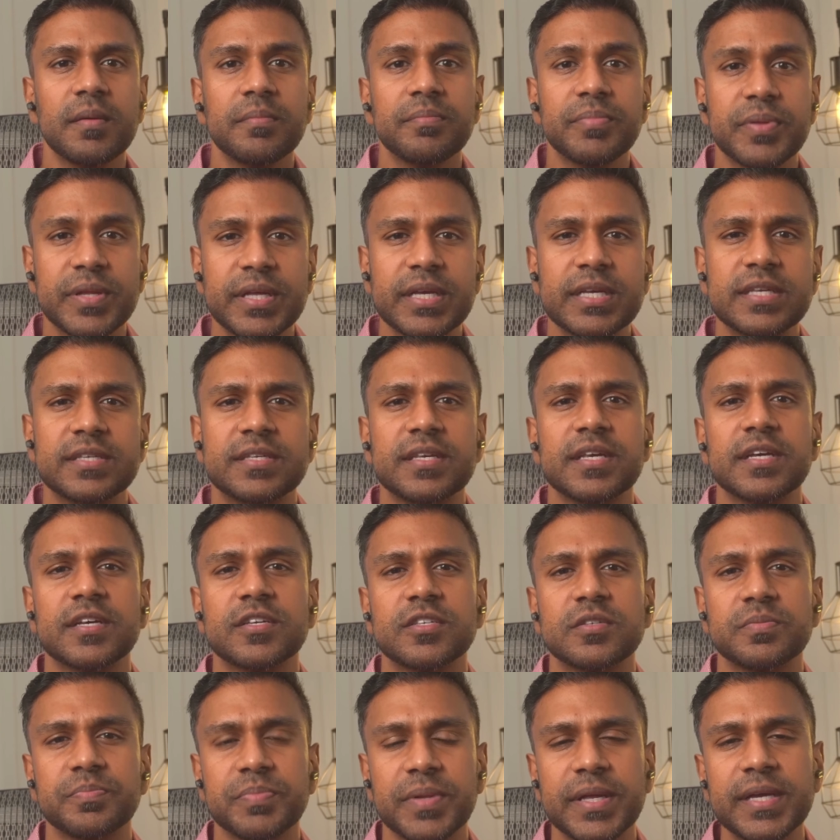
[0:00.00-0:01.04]
please
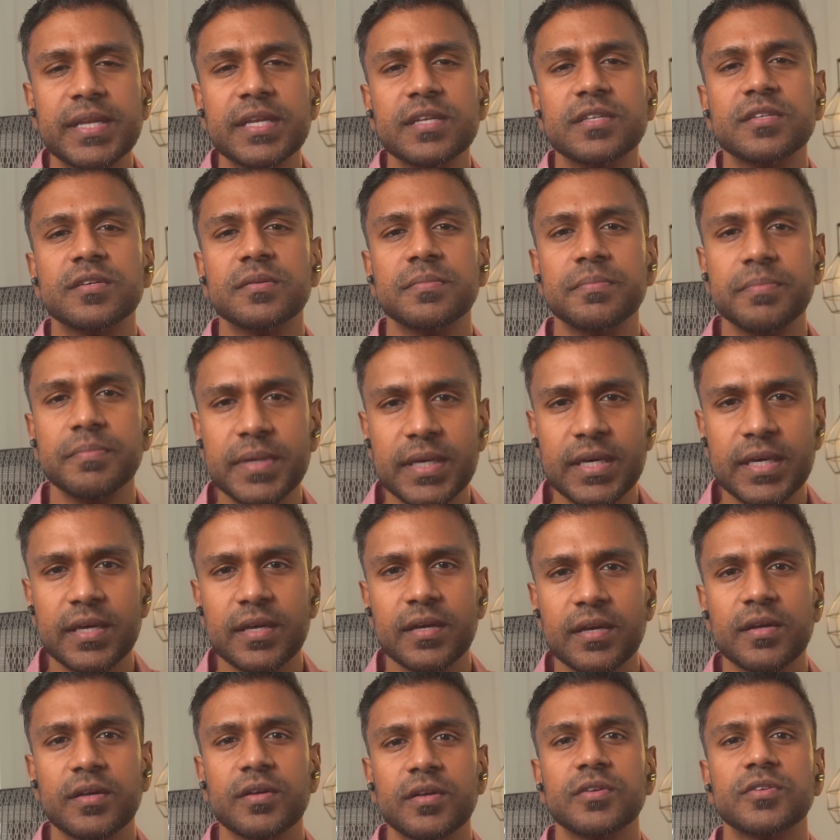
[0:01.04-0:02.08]
explain it to me
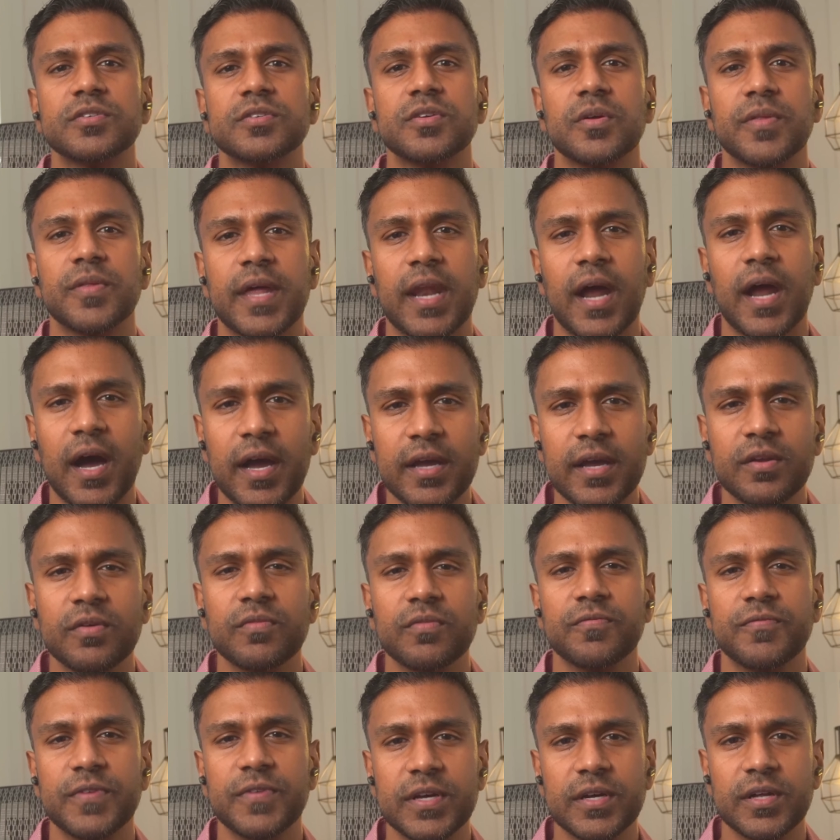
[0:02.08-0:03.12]
so that I don't
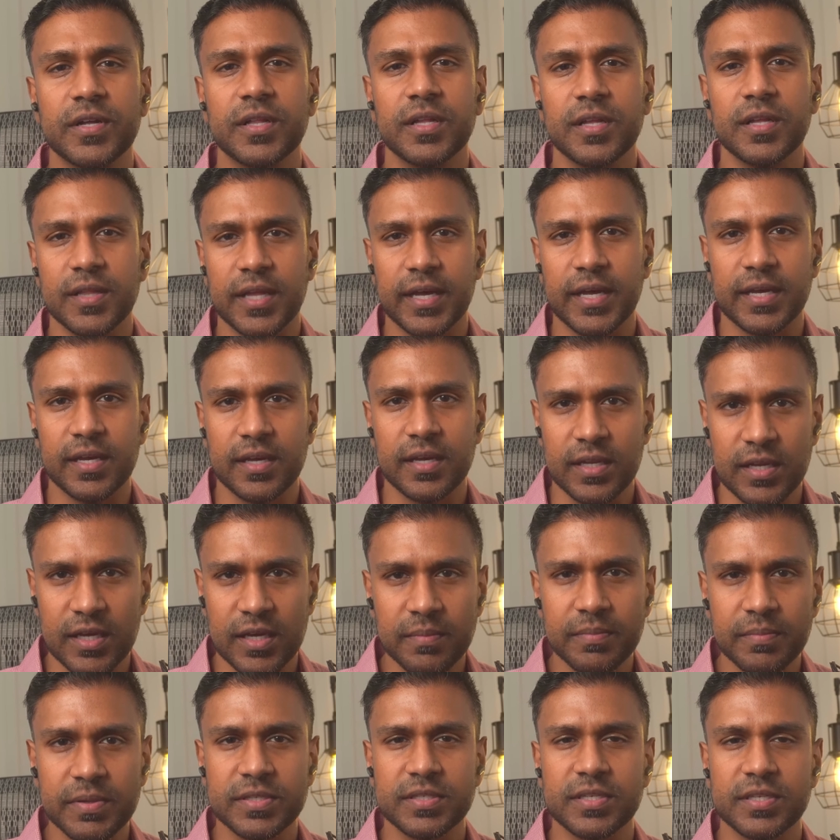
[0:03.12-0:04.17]
feel like an
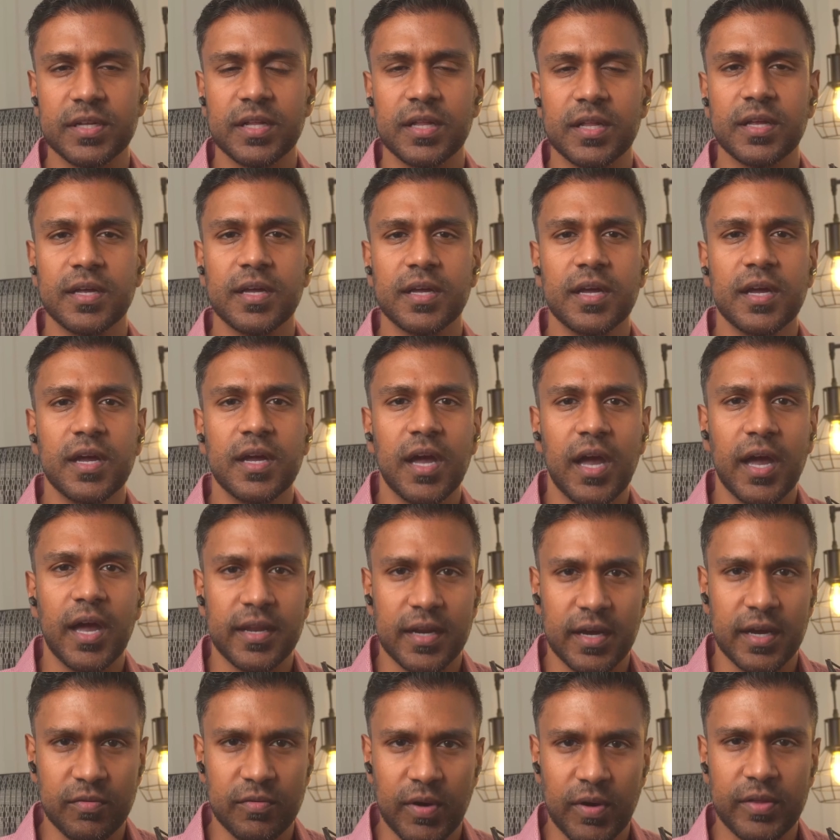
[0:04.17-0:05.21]
imbecile, and
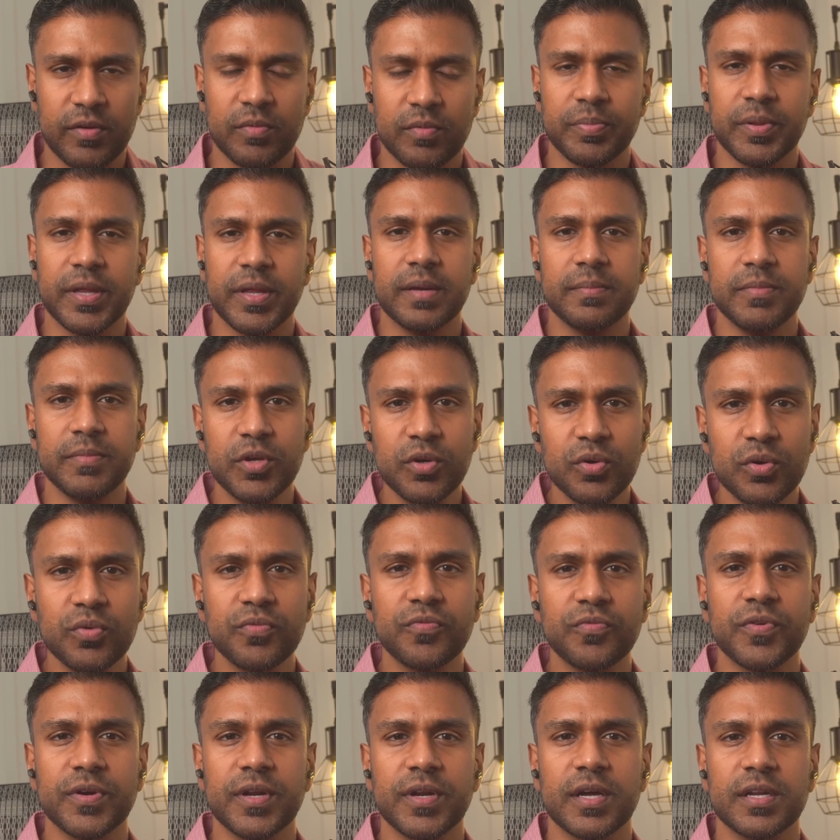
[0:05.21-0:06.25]
I'd rather blame you
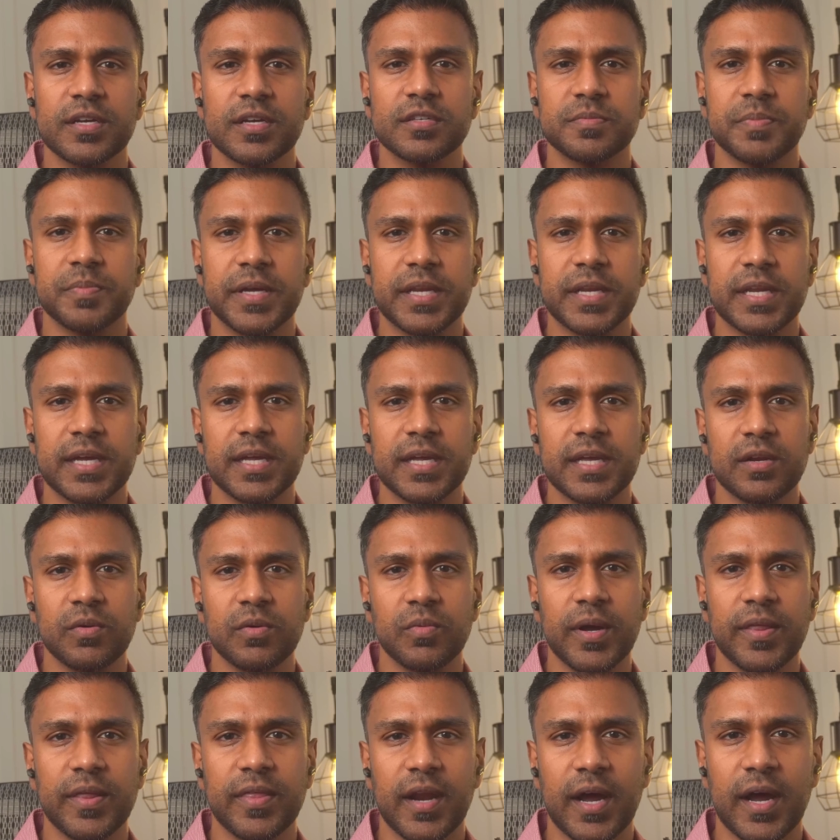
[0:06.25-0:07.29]
for not explaining it in a
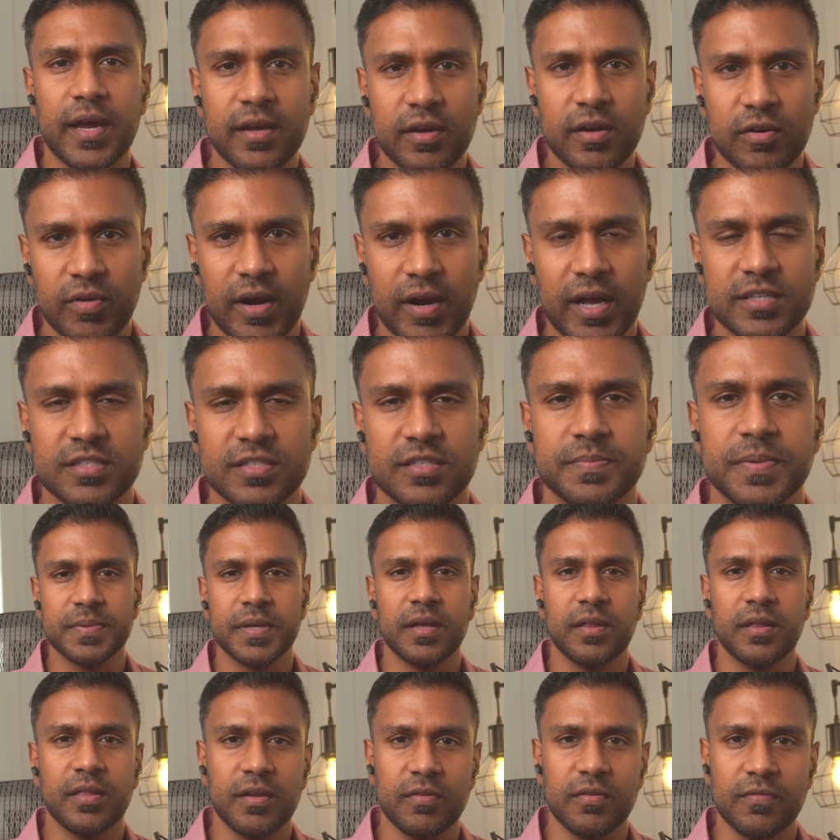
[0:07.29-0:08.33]
way that I could grasp
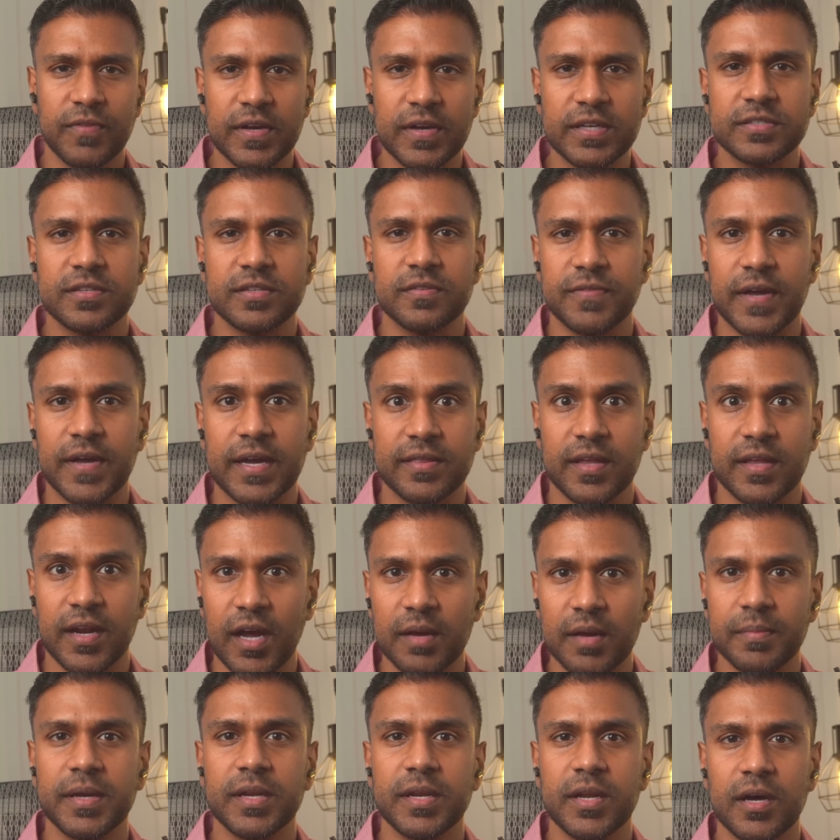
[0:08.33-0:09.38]
than face the fact that I
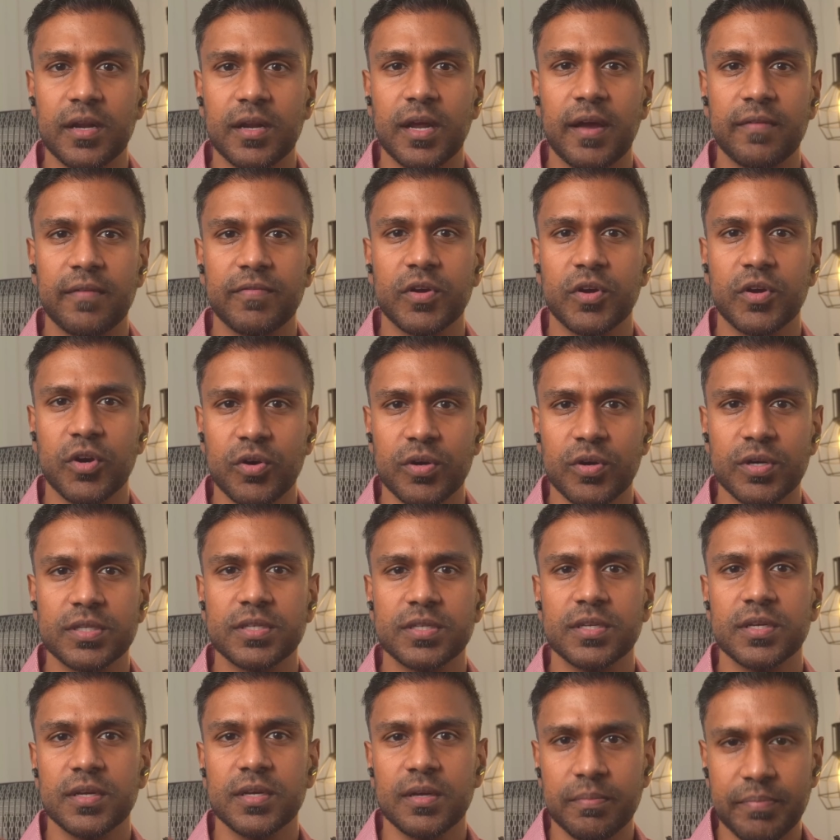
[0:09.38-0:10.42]
may not have the current
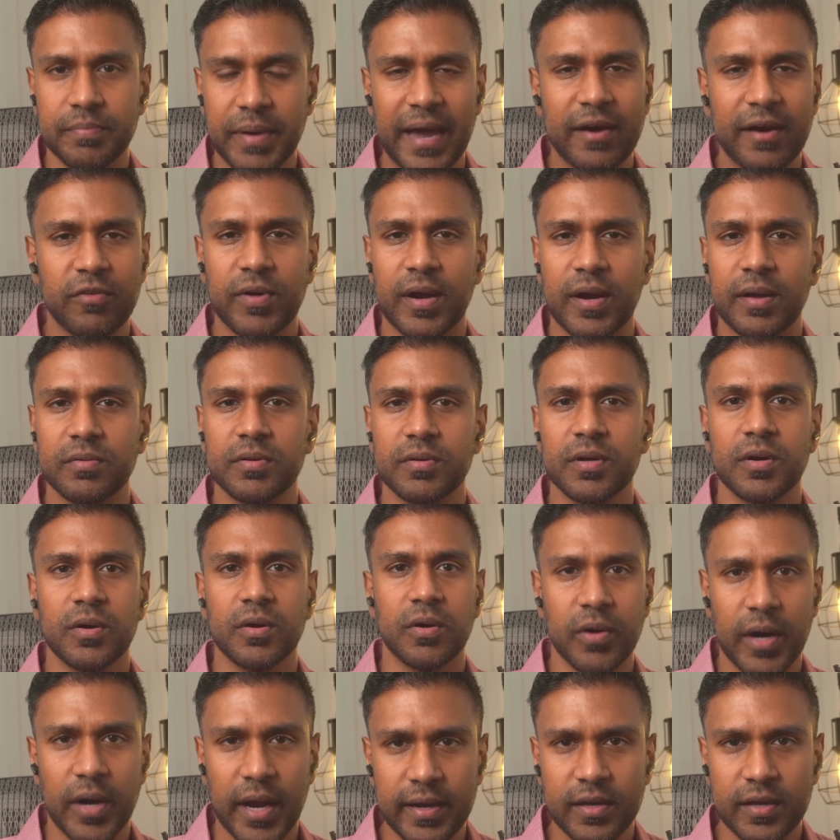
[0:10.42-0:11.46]
background
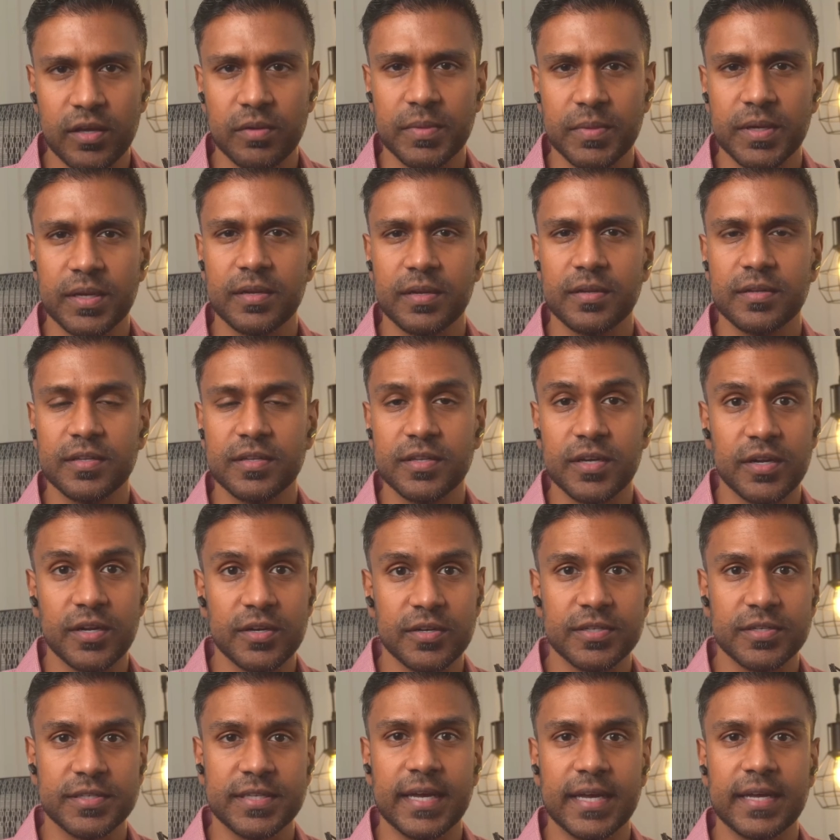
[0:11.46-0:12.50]
or acumen to
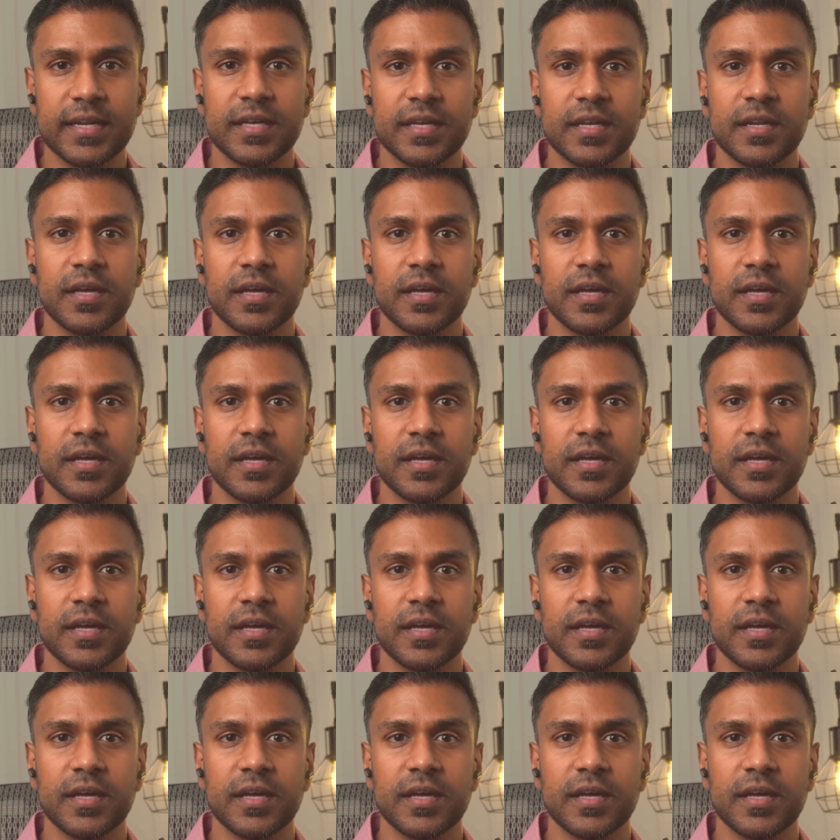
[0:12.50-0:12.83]
understand it.